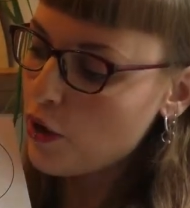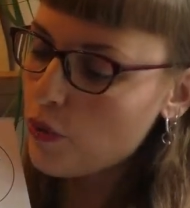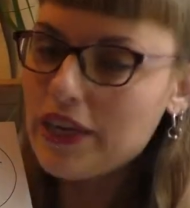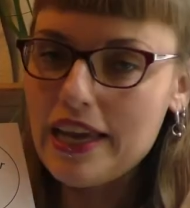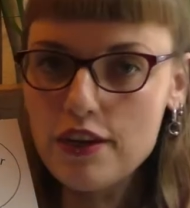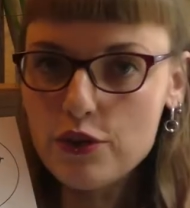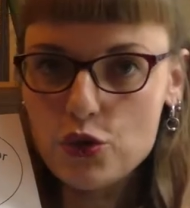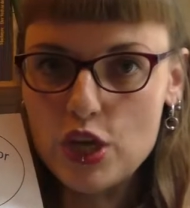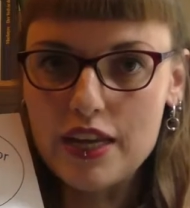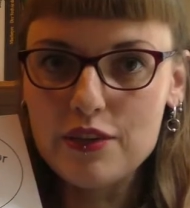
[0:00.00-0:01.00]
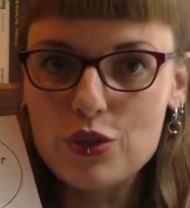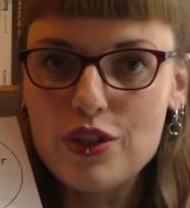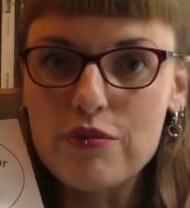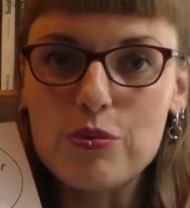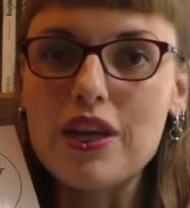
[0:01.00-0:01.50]
We cannot change
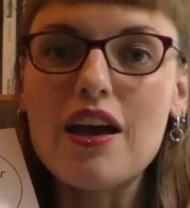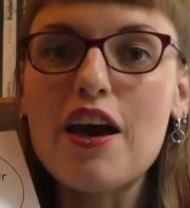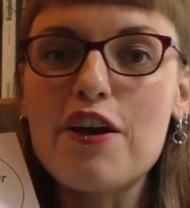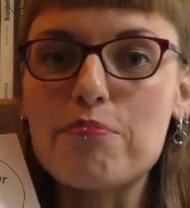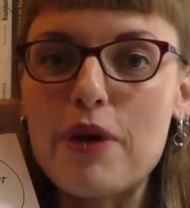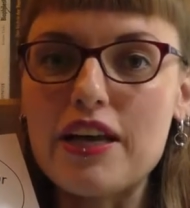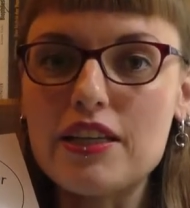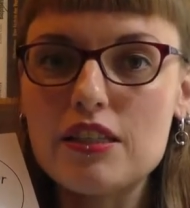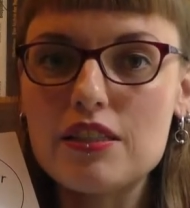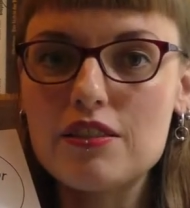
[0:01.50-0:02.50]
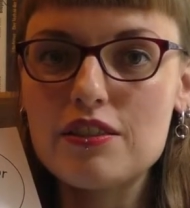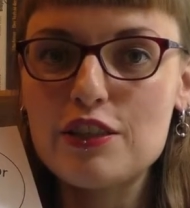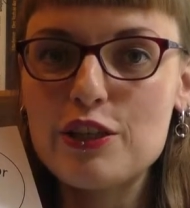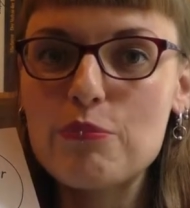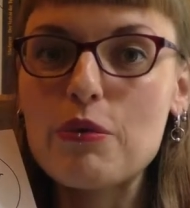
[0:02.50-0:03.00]
that we are biased,
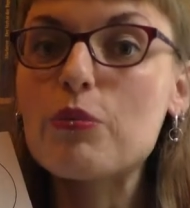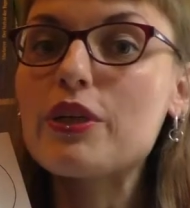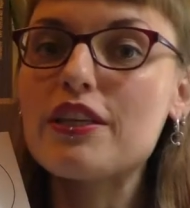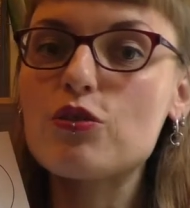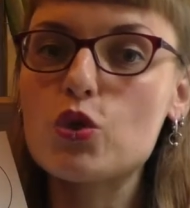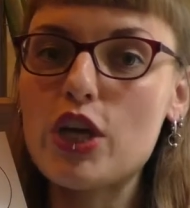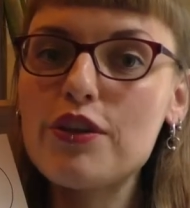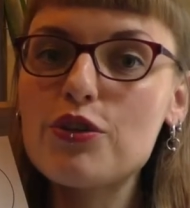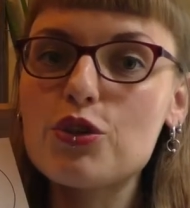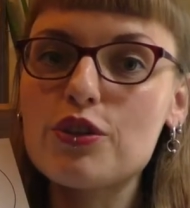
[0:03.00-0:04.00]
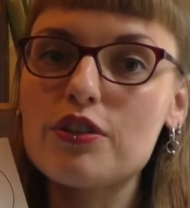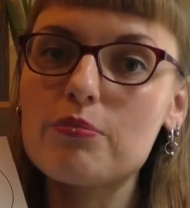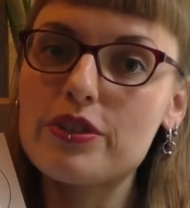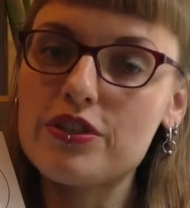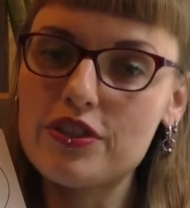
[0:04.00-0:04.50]
but we can change the
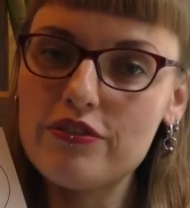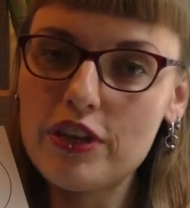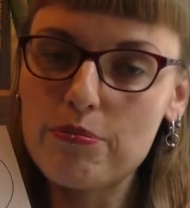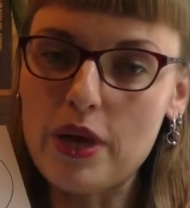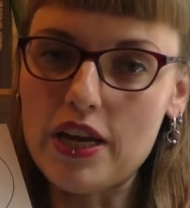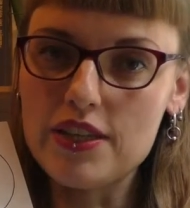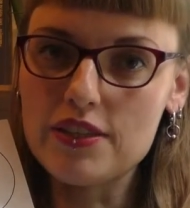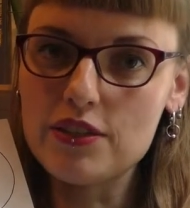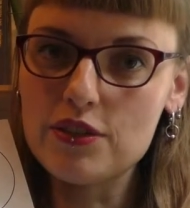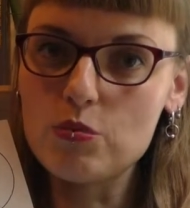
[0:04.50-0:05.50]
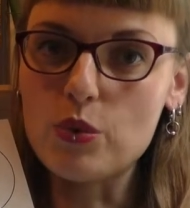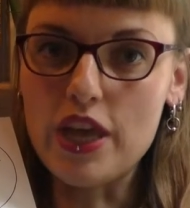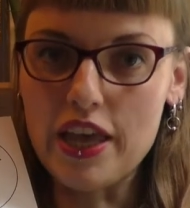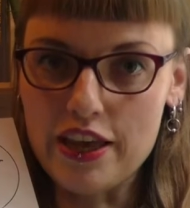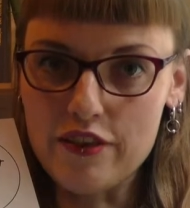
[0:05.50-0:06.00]
specific biases we
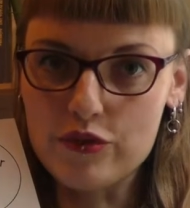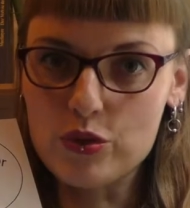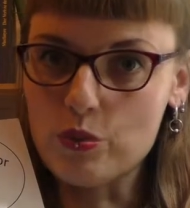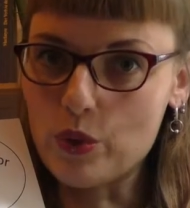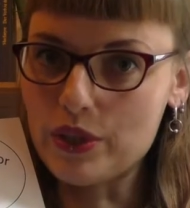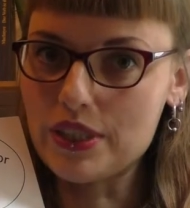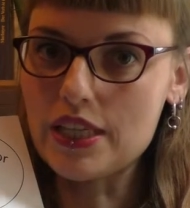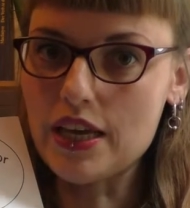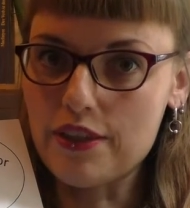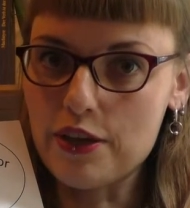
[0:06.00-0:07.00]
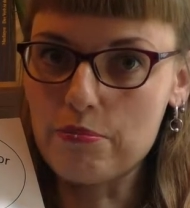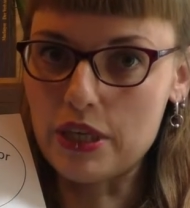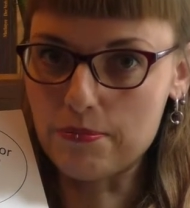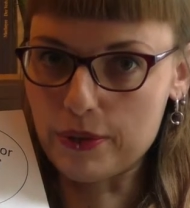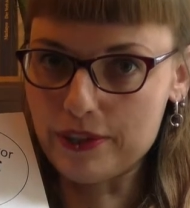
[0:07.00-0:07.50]
have towards other
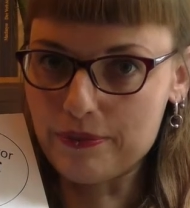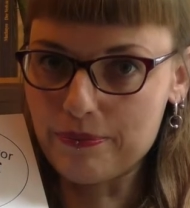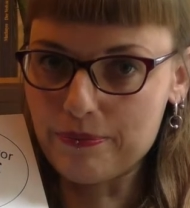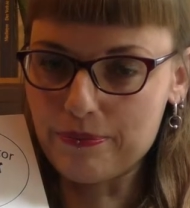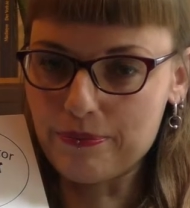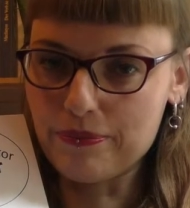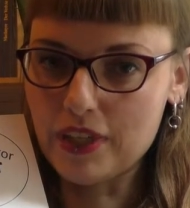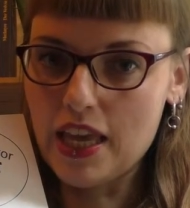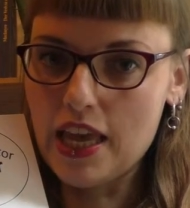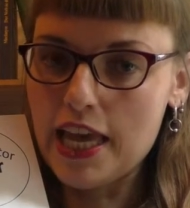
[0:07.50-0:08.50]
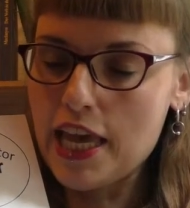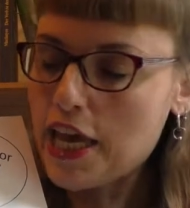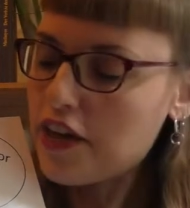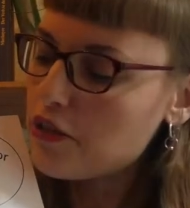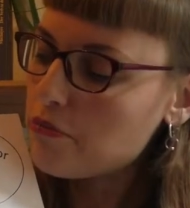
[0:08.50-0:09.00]
people.
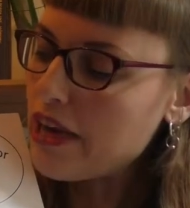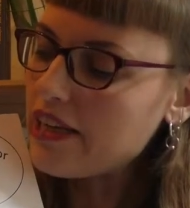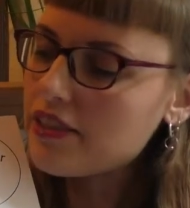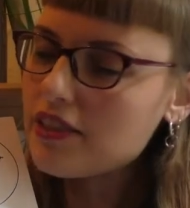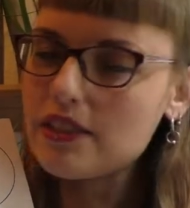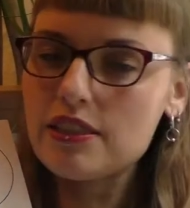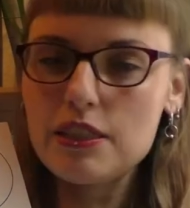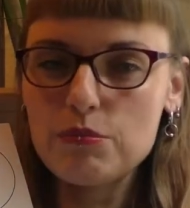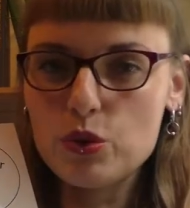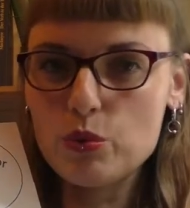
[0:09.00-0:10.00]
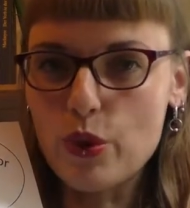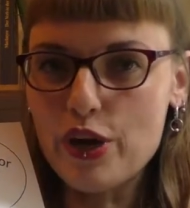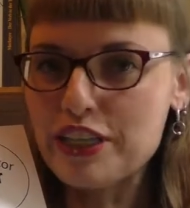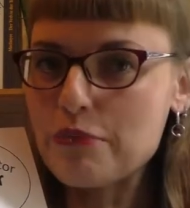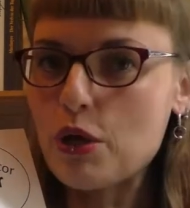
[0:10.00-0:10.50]
And biases seem to
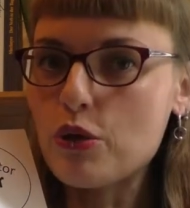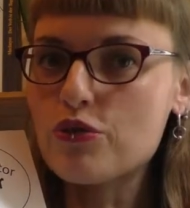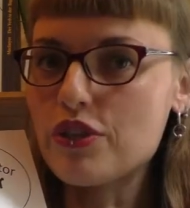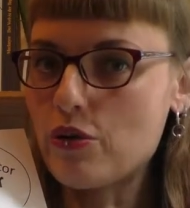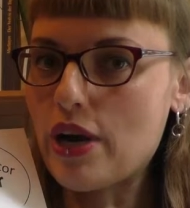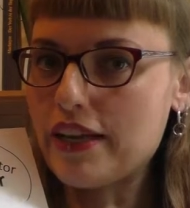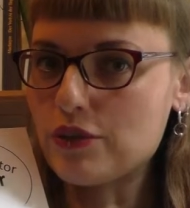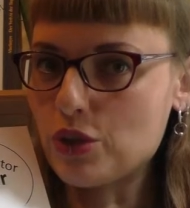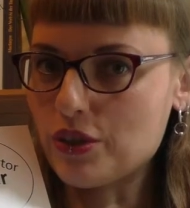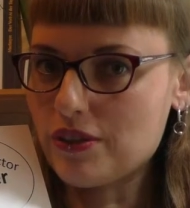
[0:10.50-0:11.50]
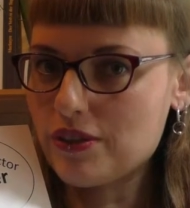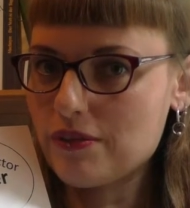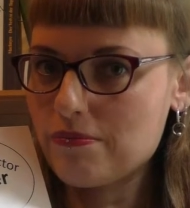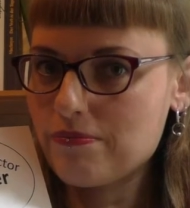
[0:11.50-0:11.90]
work in both directions